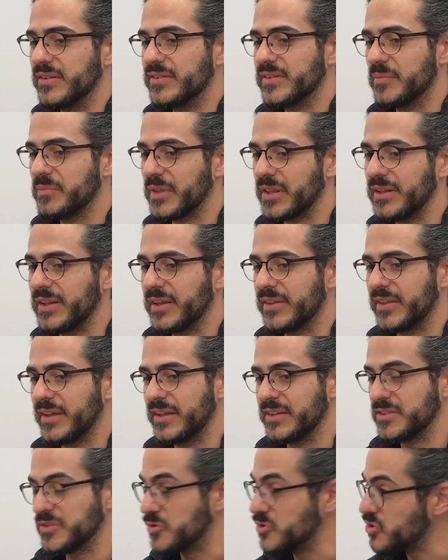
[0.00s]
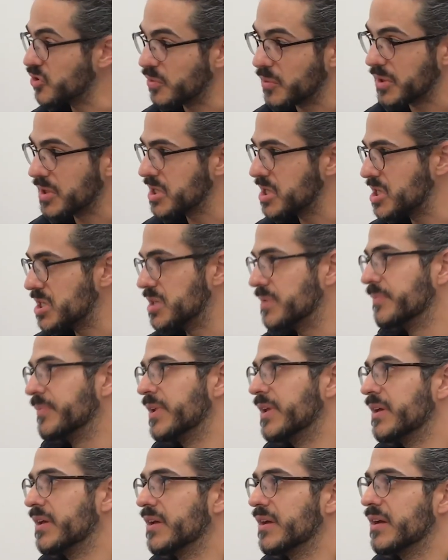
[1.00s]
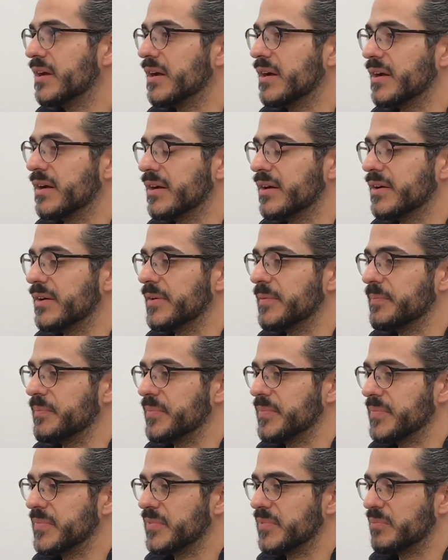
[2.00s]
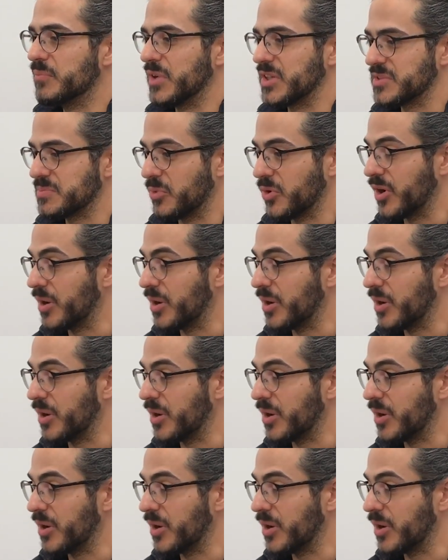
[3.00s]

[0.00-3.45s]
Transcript: something like that, social worker, much